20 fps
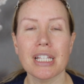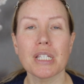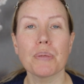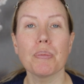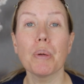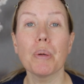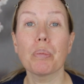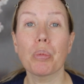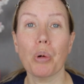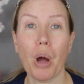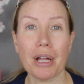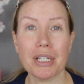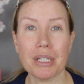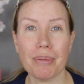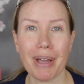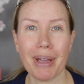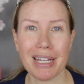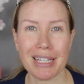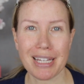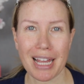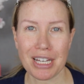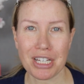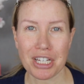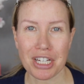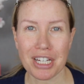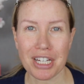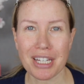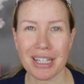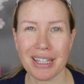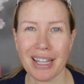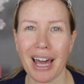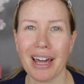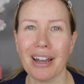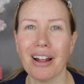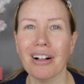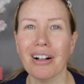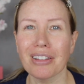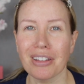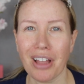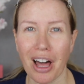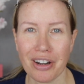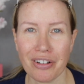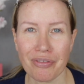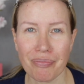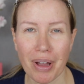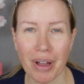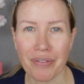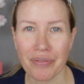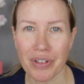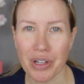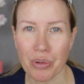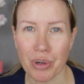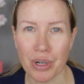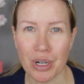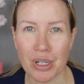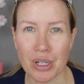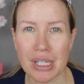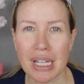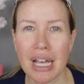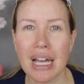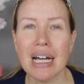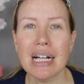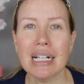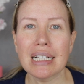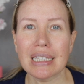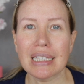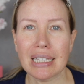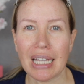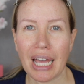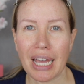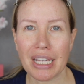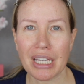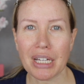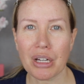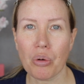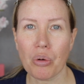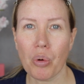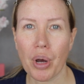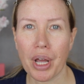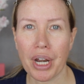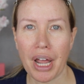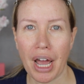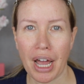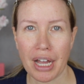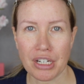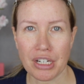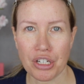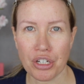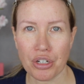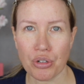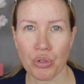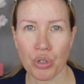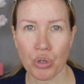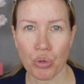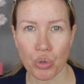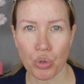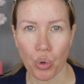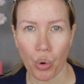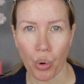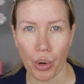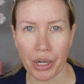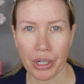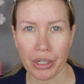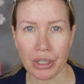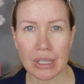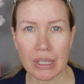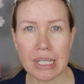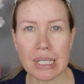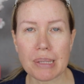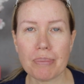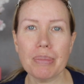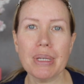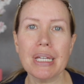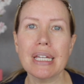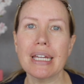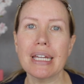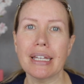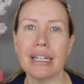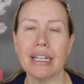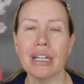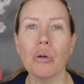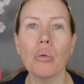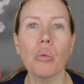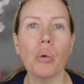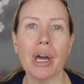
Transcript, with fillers: It's been brought to my attention that a lot of my viewers like when I do tutorials beginning